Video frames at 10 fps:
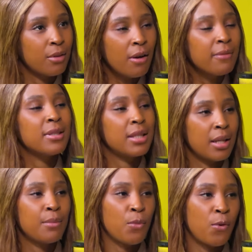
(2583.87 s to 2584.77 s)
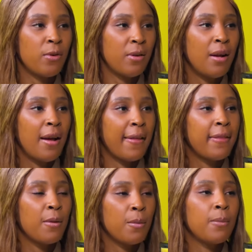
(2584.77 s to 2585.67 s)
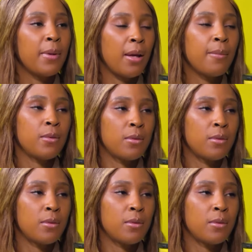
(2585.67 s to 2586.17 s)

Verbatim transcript: conversate more, I think we'll be able